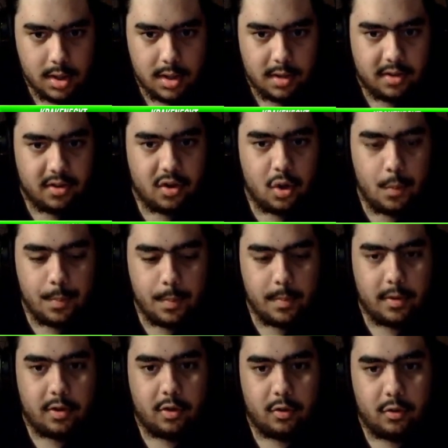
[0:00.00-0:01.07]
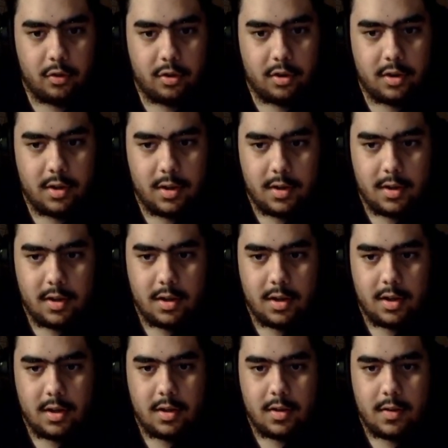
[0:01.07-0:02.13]
super missiles
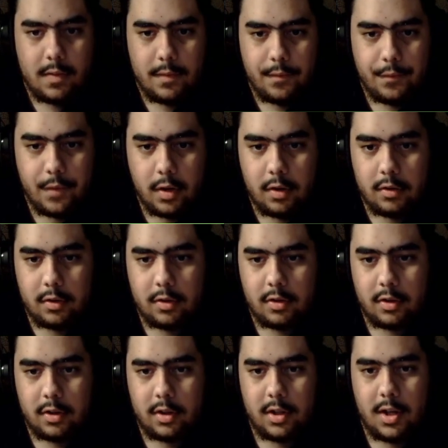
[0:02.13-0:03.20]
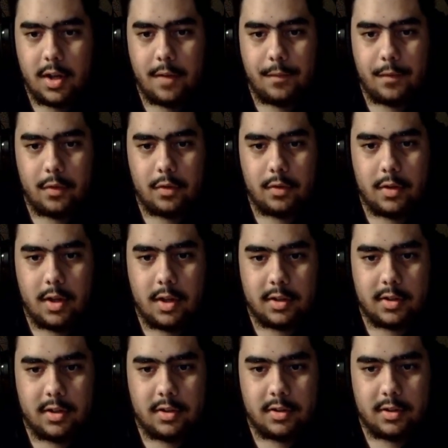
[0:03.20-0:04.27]
follow their target if you're
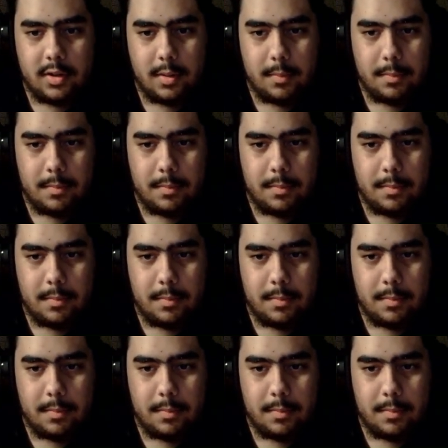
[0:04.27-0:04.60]
locked onto them.